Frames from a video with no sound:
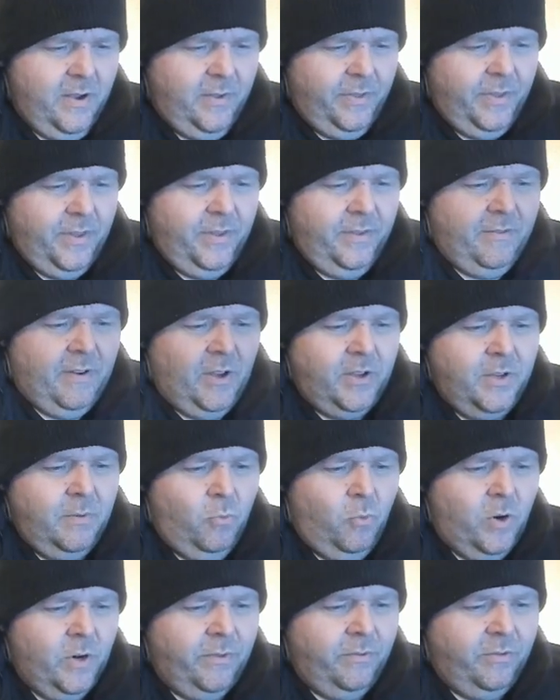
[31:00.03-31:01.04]
volume
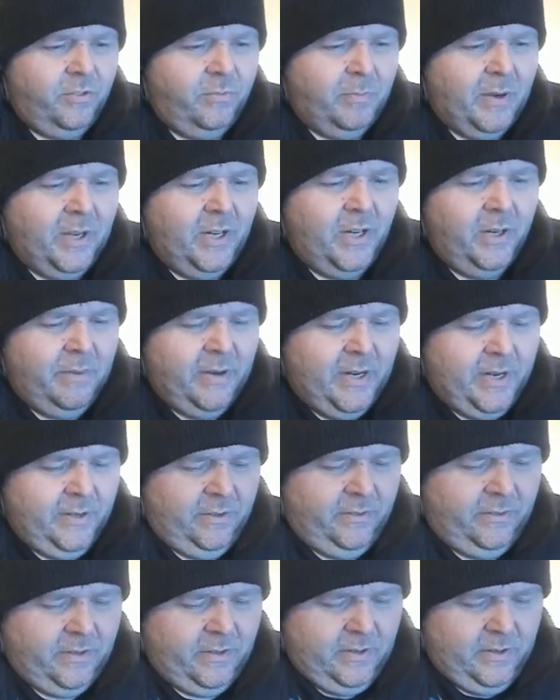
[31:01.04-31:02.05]
one of
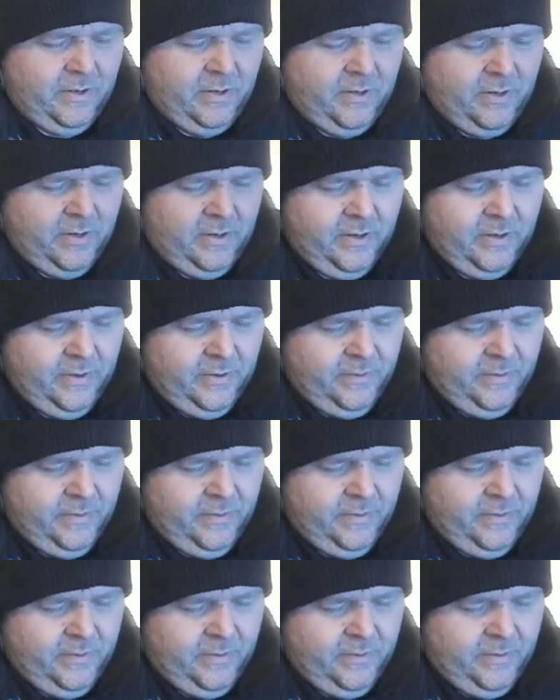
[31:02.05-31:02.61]
Spider-Man's. Uh,